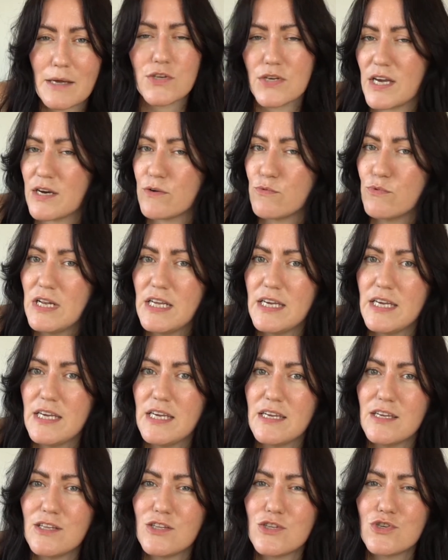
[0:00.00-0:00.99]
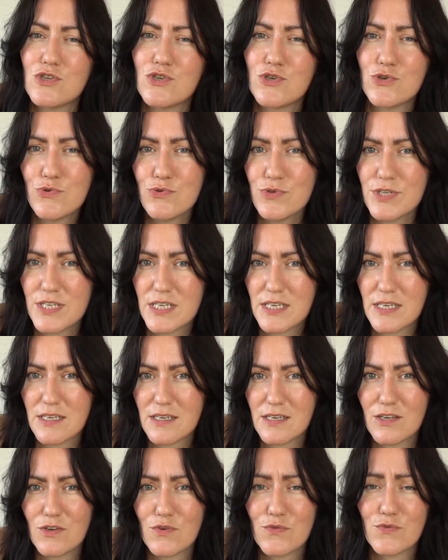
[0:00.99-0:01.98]
So really
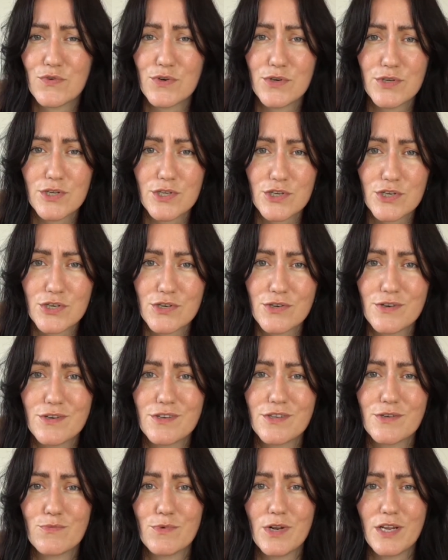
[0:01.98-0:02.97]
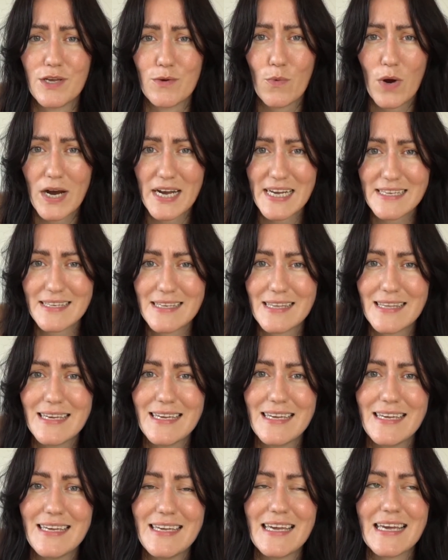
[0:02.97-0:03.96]
choosing your furniture really
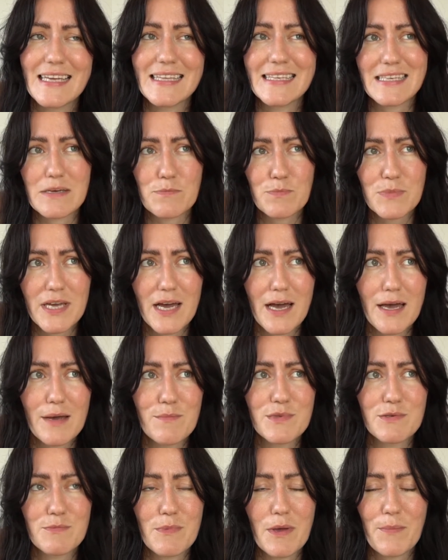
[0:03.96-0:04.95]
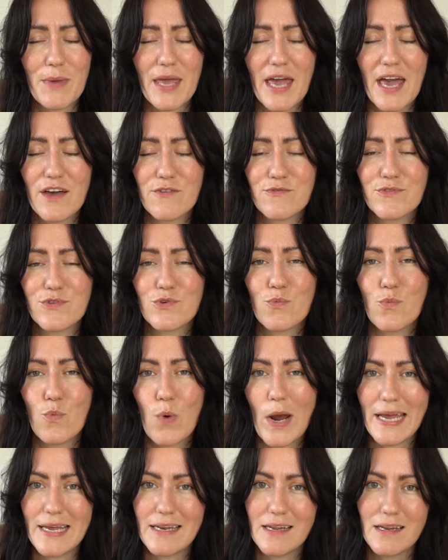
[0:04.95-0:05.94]
wisely, and sometimes maybe have to
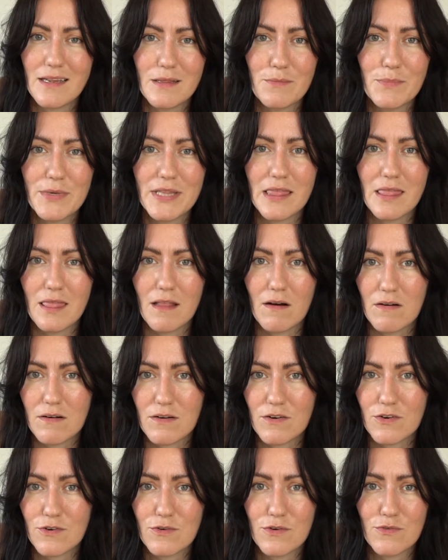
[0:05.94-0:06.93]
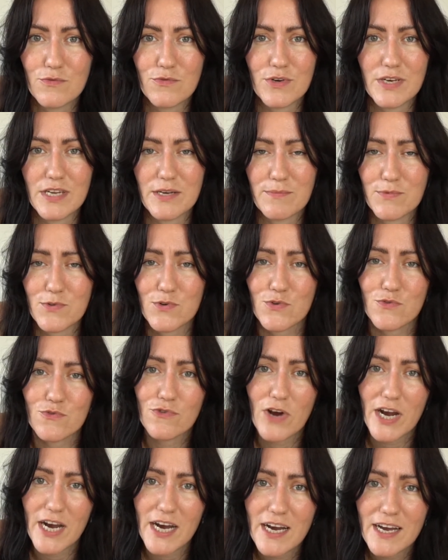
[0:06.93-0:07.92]
wait a little bit longer for them to
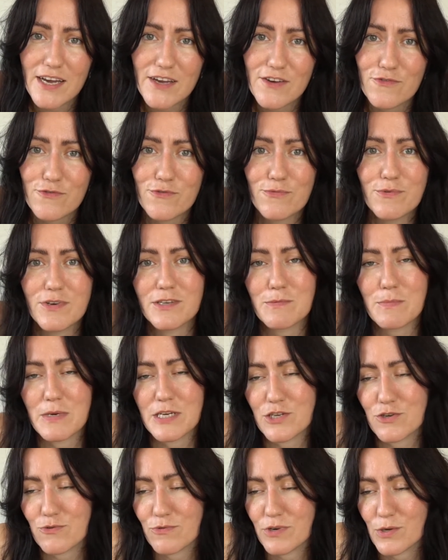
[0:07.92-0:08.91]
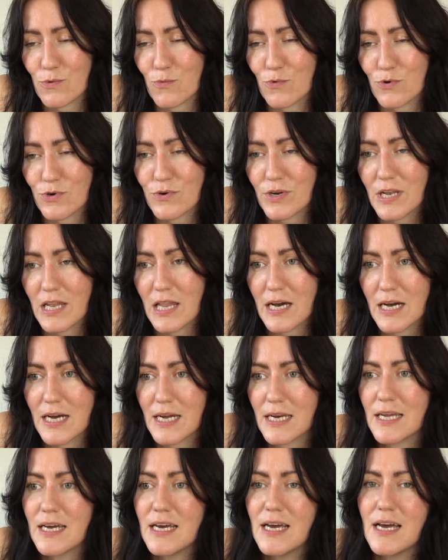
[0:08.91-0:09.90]
arrive, especially when you order online.